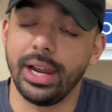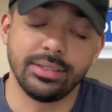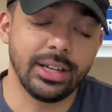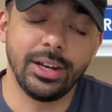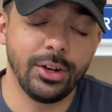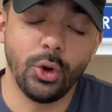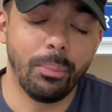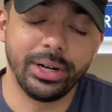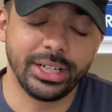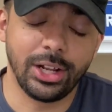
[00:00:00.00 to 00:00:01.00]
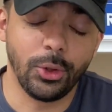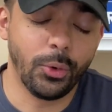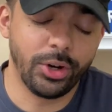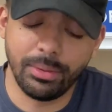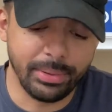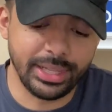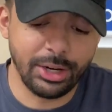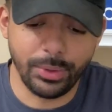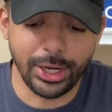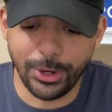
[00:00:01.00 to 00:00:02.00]
I said it in no particular order, but
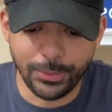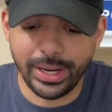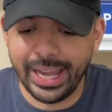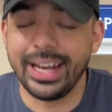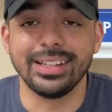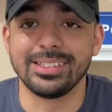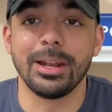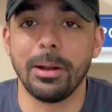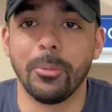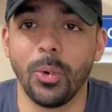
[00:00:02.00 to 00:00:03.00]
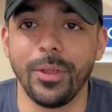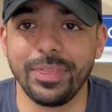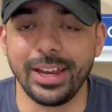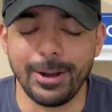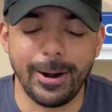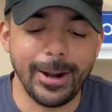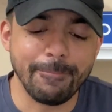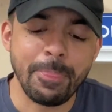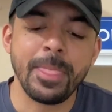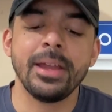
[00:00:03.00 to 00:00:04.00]
there we go. It is the number one thing. All right,
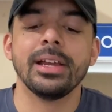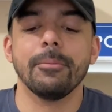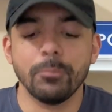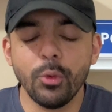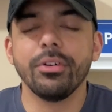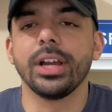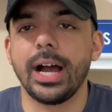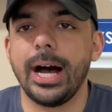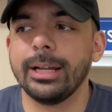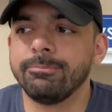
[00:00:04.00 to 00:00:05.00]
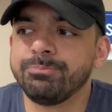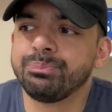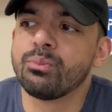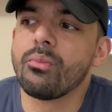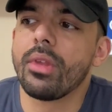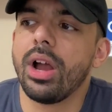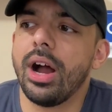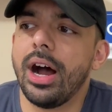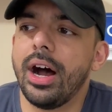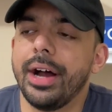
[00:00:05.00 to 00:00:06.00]
moving on,
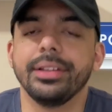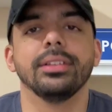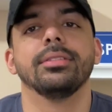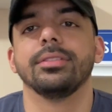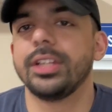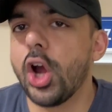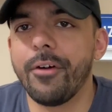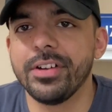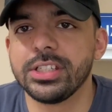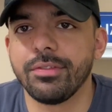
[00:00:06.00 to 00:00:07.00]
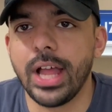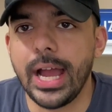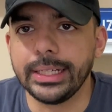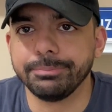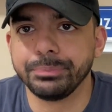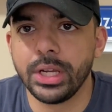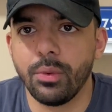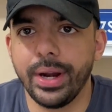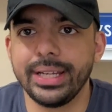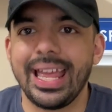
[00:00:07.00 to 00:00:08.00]
the offensive line,
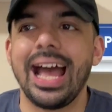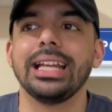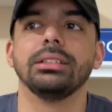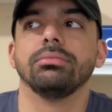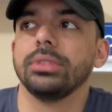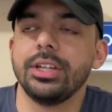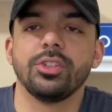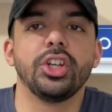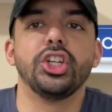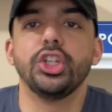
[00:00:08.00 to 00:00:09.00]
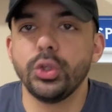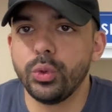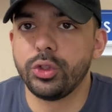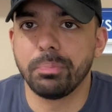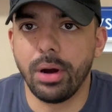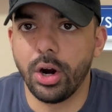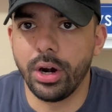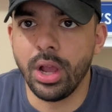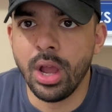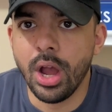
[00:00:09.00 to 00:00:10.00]
right? That is a huge
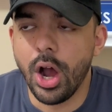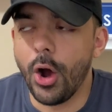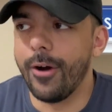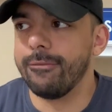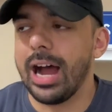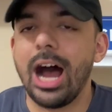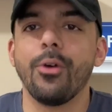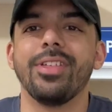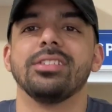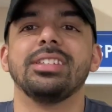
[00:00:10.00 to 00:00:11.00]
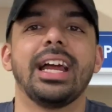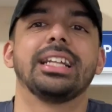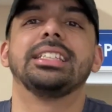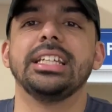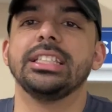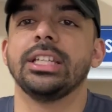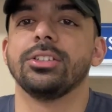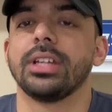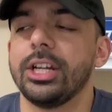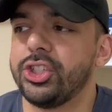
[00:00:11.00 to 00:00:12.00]
part of how this next season is
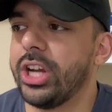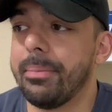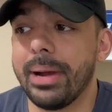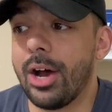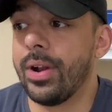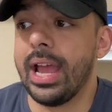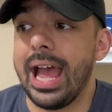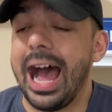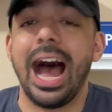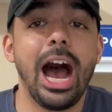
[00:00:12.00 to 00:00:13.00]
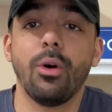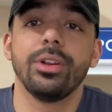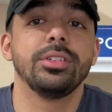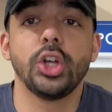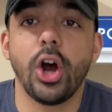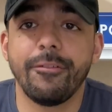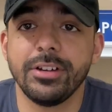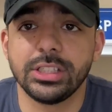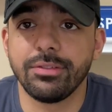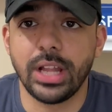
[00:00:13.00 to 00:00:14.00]
going to shape out. How does the
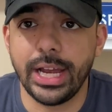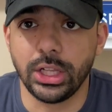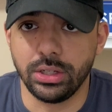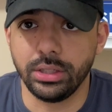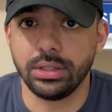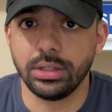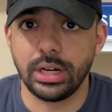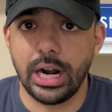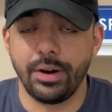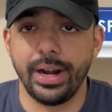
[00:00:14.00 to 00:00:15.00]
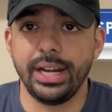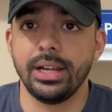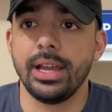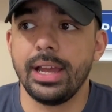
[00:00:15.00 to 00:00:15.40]
offensive line look? All right.